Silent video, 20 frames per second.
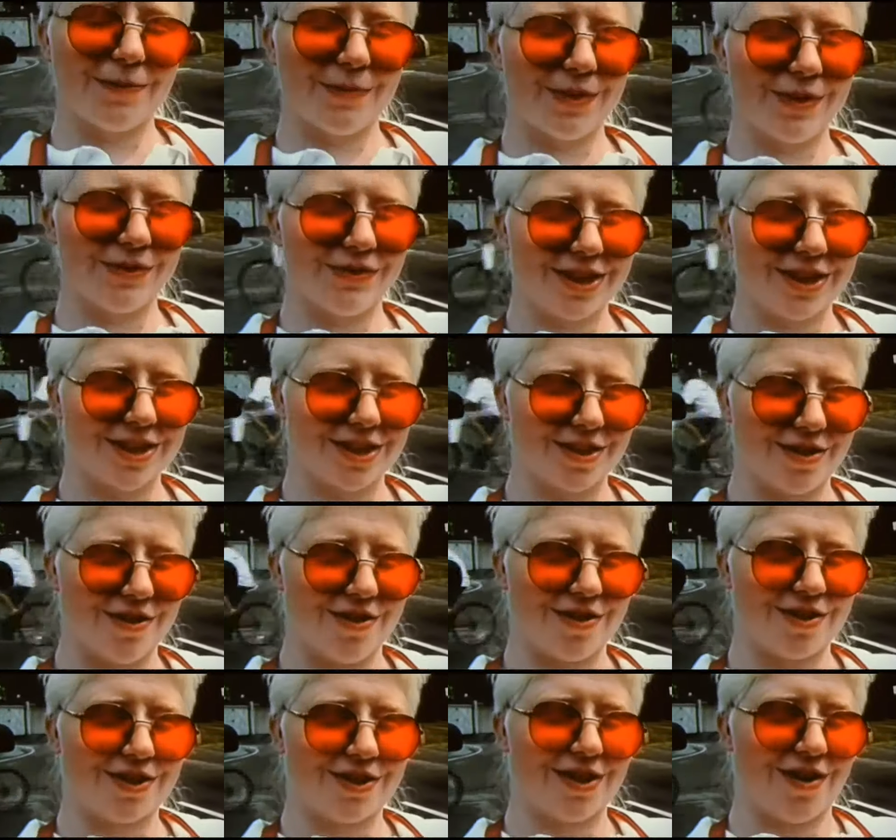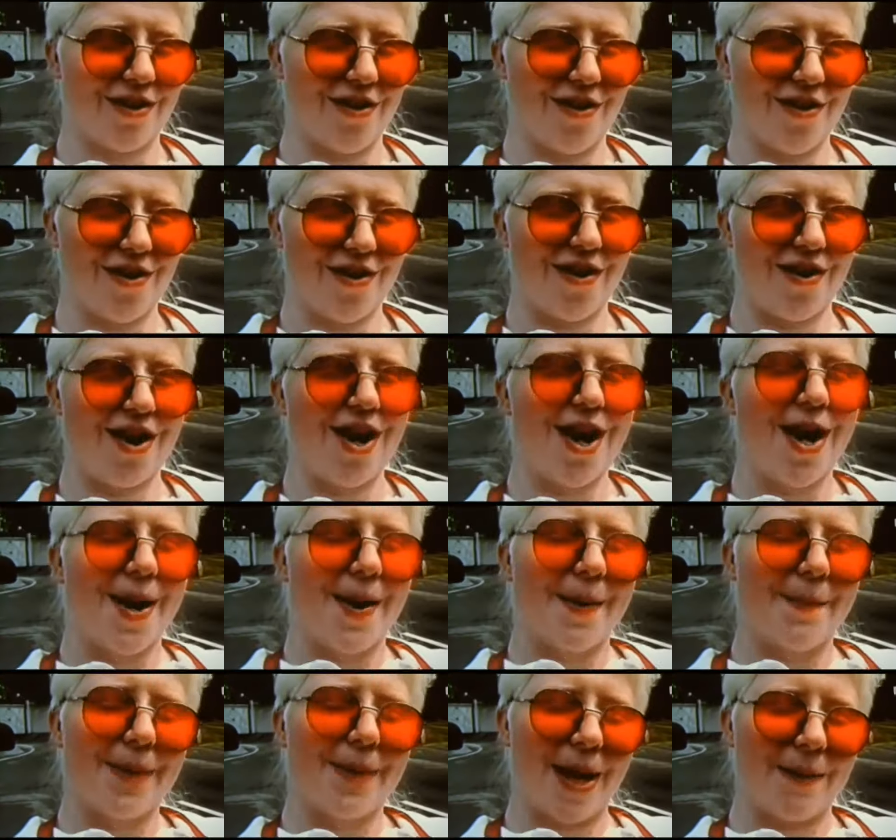movie stars are
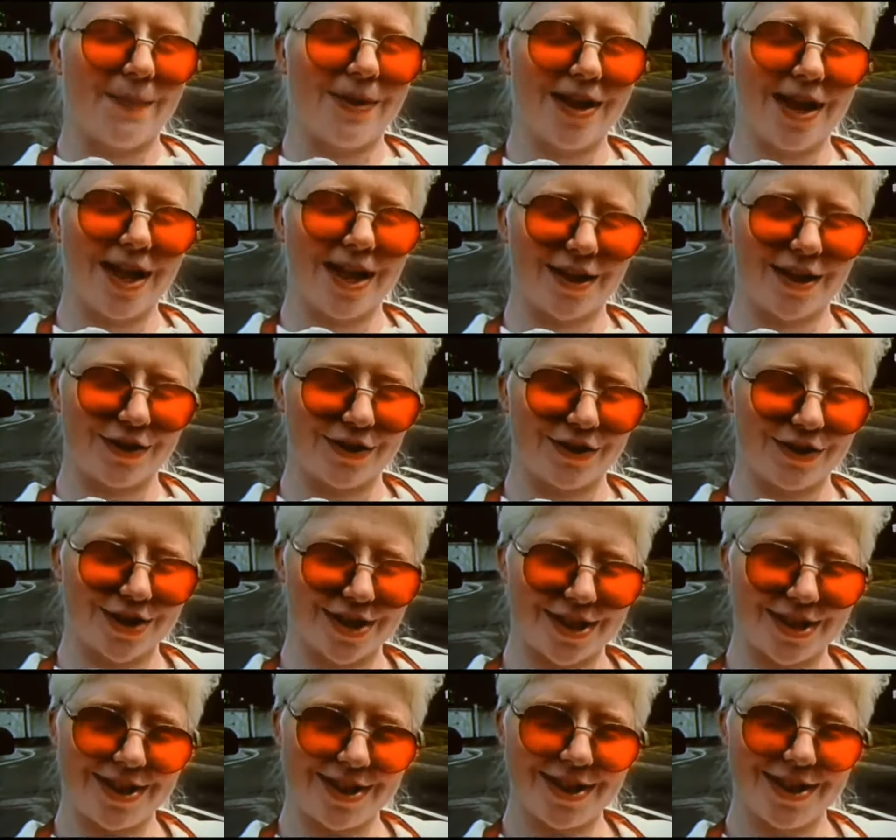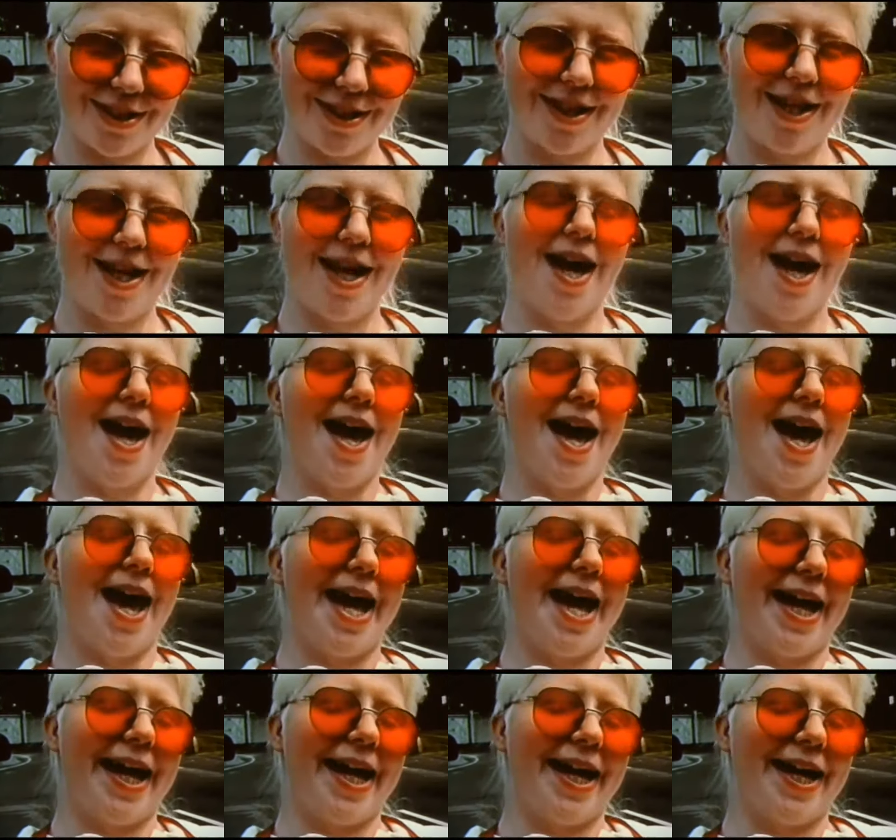Pamela Anderson
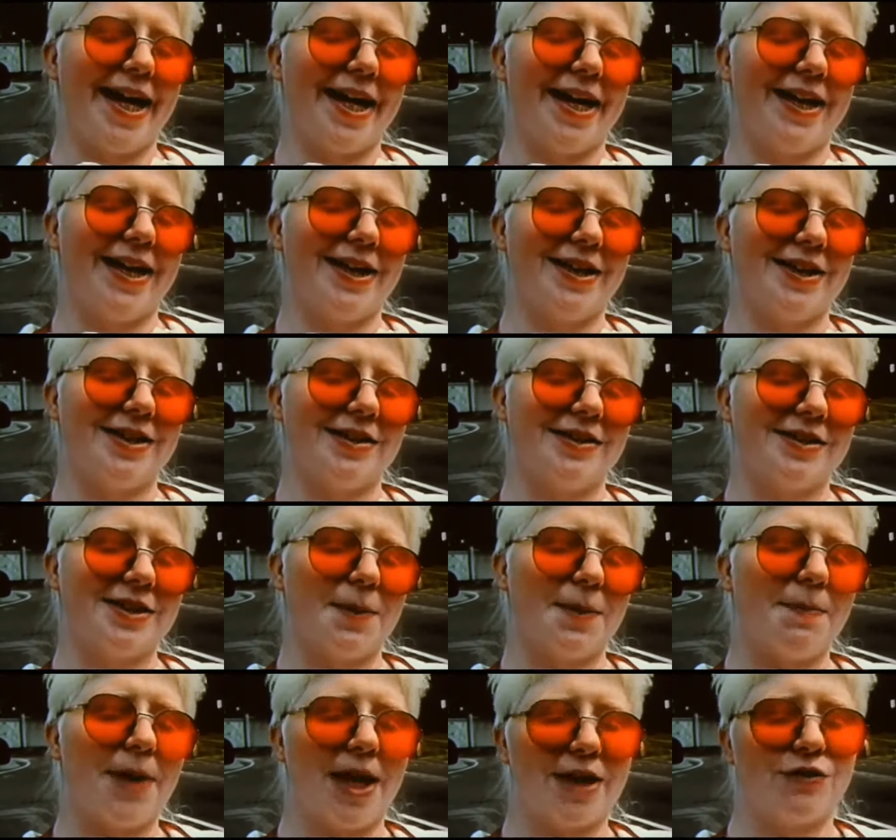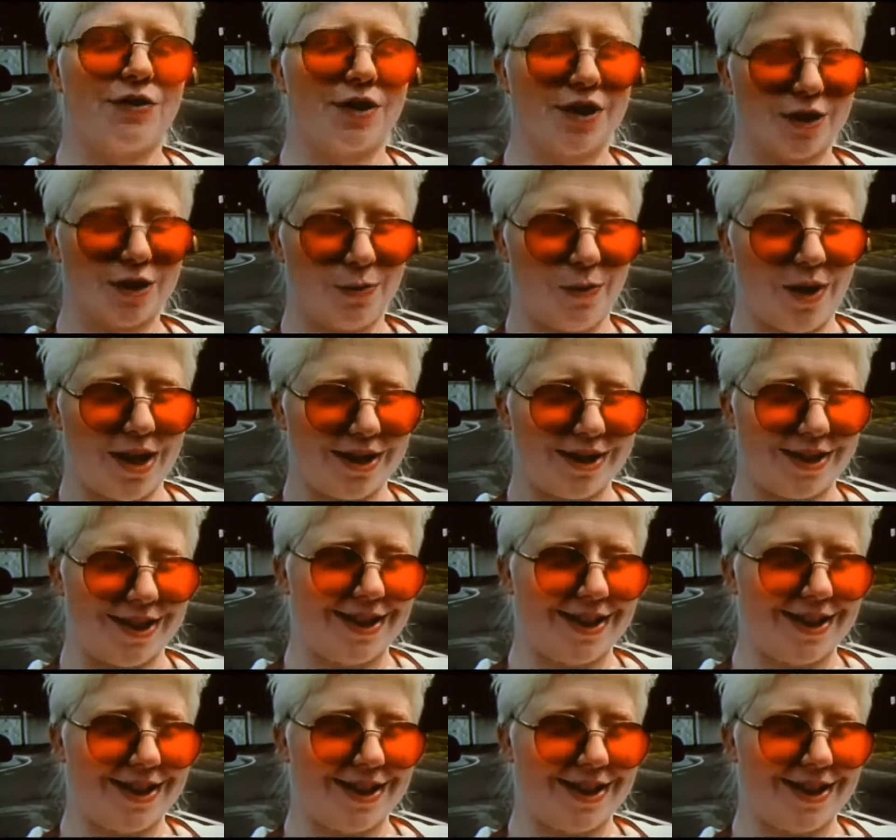and Patrick Swayze.